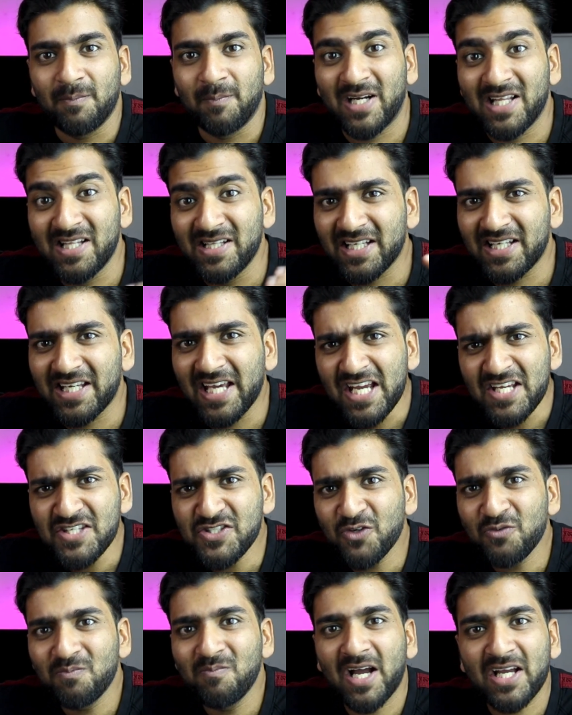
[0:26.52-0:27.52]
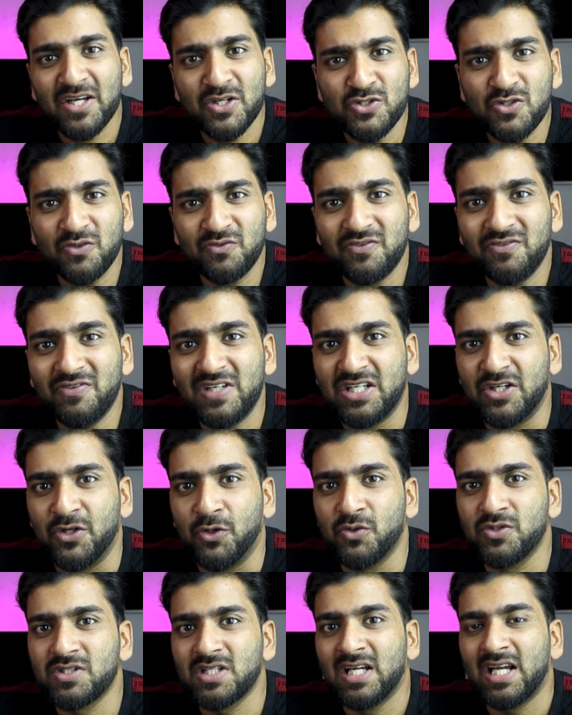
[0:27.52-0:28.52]
But in the case of Microsoft
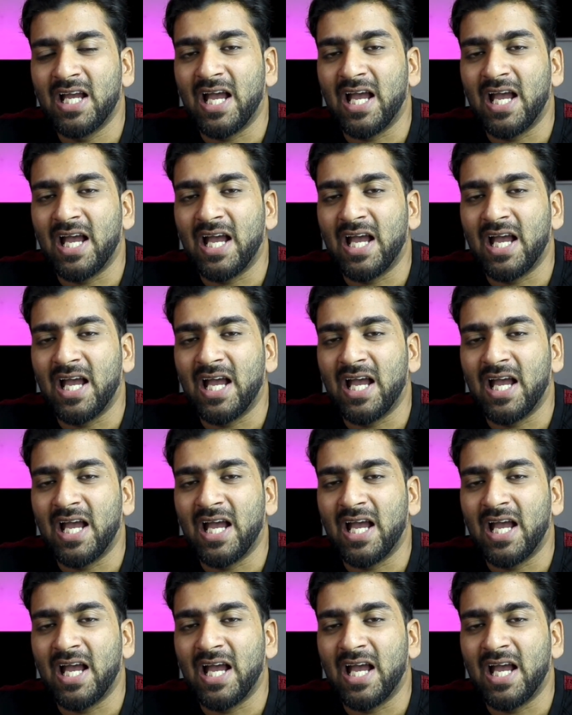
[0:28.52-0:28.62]
Windows,